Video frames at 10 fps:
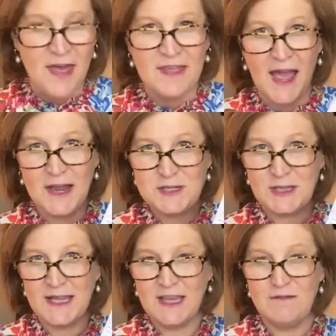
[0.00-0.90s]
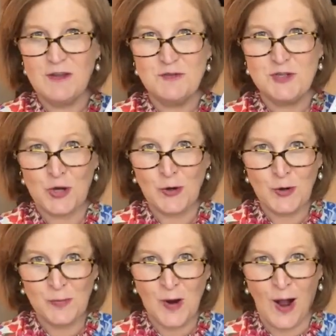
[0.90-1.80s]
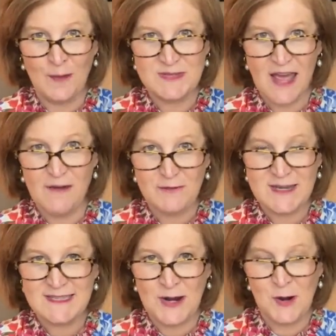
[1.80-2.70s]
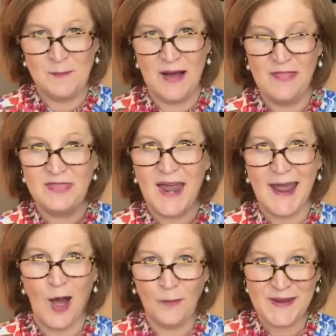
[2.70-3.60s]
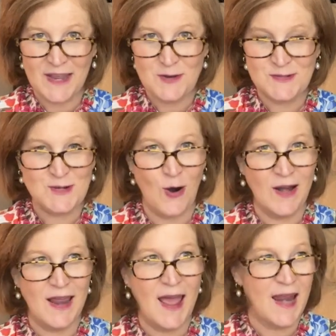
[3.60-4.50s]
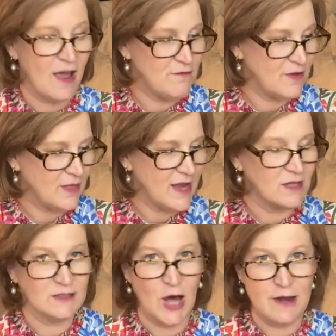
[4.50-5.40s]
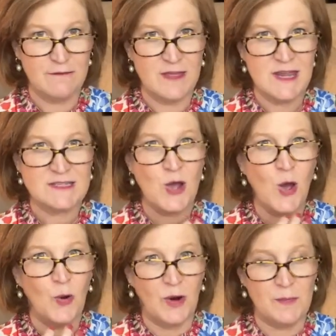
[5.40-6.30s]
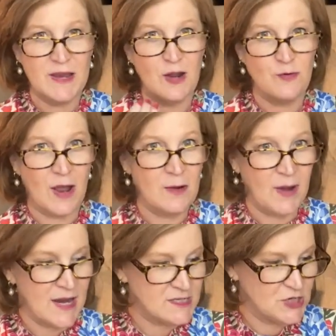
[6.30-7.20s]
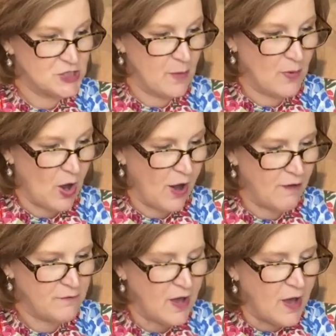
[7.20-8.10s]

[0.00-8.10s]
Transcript: They actually give you journal prompts every single month that help get you started. And I feel like a lot of these would be a great way to jump off.